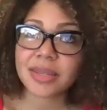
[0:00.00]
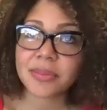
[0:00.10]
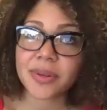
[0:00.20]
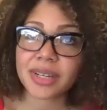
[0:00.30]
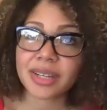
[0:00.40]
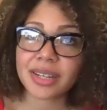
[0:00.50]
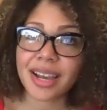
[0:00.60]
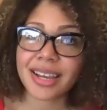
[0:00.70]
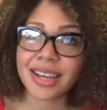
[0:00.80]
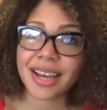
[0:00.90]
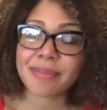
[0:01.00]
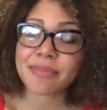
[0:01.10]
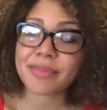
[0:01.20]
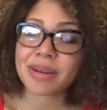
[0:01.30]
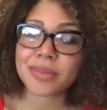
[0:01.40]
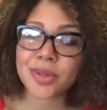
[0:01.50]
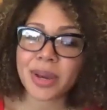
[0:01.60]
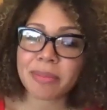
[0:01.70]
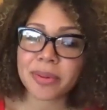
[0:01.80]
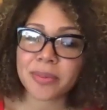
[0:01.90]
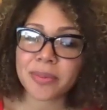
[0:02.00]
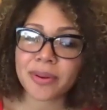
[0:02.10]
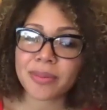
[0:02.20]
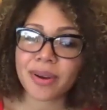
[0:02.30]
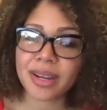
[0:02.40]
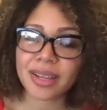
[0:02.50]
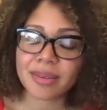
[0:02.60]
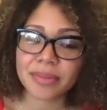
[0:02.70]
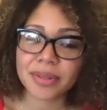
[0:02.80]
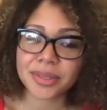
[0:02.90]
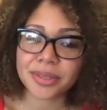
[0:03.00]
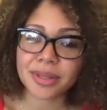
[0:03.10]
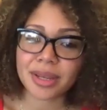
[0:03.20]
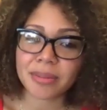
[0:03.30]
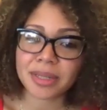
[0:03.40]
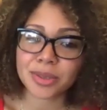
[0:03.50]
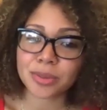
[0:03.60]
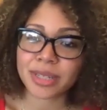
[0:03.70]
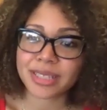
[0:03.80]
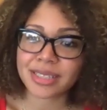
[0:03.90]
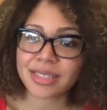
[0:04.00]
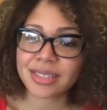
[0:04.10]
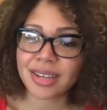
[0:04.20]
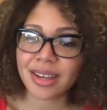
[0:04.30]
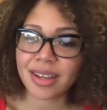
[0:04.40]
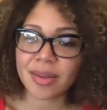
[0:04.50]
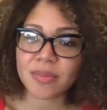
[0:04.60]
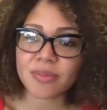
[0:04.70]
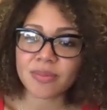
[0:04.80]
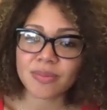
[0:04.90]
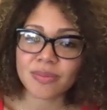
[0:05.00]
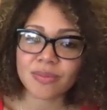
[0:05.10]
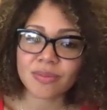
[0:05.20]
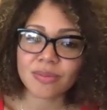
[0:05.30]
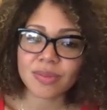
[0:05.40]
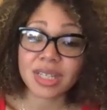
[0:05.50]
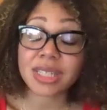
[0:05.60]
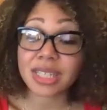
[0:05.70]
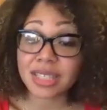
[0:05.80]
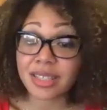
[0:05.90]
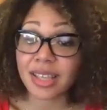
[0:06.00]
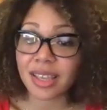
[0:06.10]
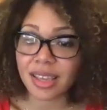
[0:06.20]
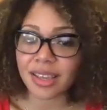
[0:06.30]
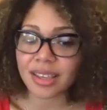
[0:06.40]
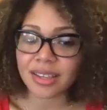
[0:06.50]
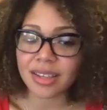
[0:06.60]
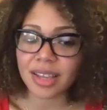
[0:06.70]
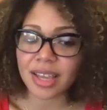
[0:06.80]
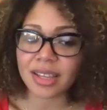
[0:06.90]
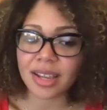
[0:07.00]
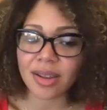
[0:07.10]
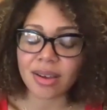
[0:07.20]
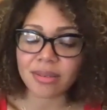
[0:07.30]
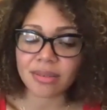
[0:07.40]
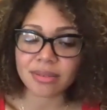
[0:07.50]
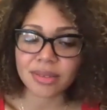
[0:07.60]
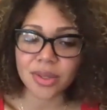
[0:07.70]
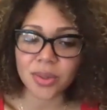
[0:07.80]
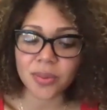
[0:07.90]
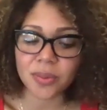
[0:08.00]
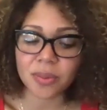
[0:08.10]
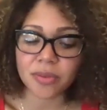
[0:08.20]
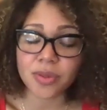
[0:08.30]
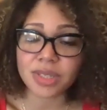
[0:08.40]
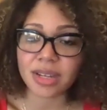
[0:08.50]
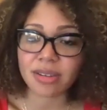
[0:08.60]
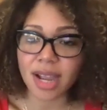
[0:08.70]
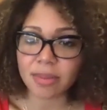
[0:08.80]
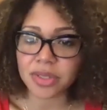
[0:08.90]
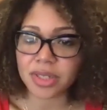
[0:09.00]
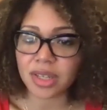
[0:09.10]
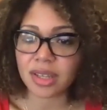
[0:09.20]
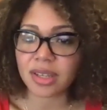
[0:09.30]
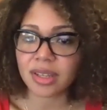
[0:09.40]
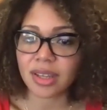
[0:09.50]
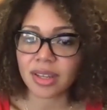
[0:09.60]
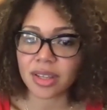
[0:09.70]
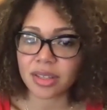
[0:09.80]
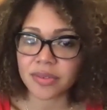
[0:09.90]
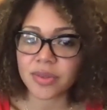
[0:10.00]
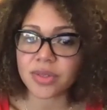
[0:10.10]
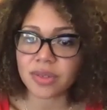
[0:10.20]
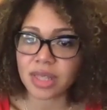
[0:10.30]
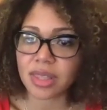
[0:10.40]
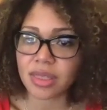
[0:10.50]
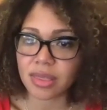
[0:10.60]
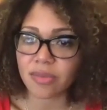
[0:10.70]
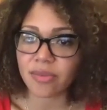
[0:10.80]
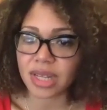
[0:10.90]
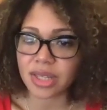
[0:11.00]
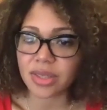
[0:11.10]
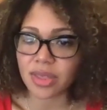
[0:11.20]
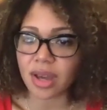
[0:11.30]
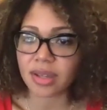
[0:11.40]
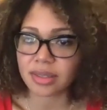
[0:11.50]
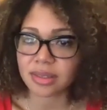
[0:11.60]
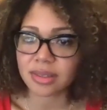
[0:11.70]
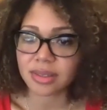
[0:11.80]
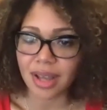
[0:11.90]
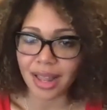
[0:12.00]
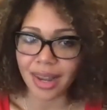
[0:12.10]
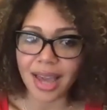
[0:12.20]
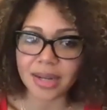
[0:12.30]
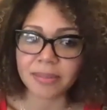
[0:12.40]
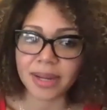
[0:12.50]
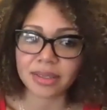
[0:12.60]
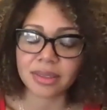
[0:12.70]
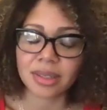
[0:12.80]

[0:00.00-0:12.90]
important. I'm, I'm so happy you brought, brought in uh, Brecht, uh, um, because he, he, along, you know, with folks like Gramsci and other folks really, really thought a lot about